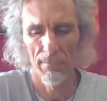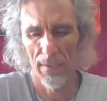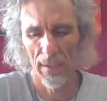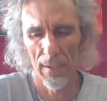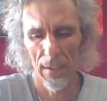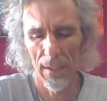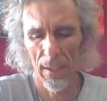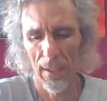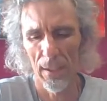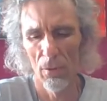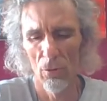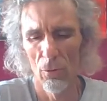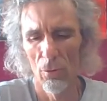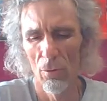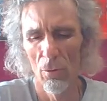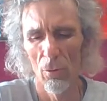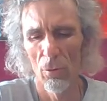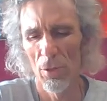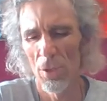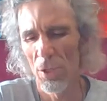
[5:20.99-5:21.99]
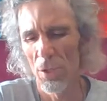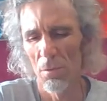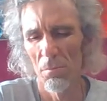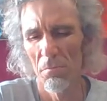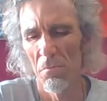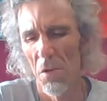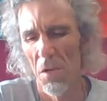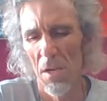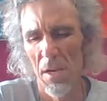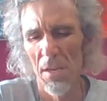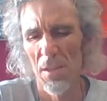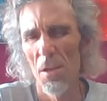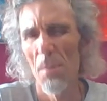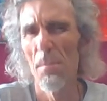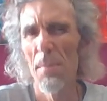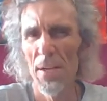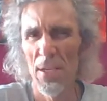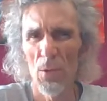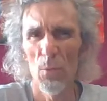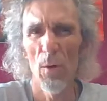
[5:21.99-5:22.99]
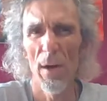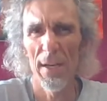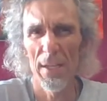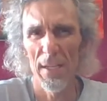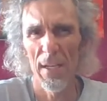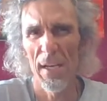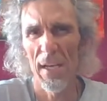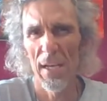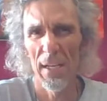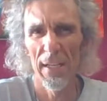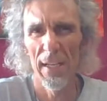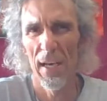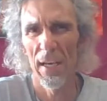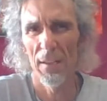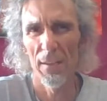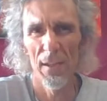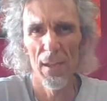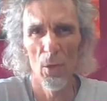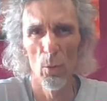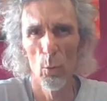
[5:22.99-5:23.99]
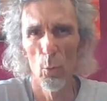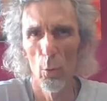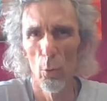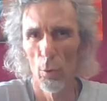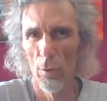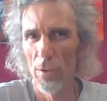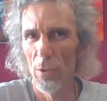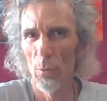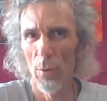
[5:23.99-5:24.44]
okay, or to the best way to hand out the awards,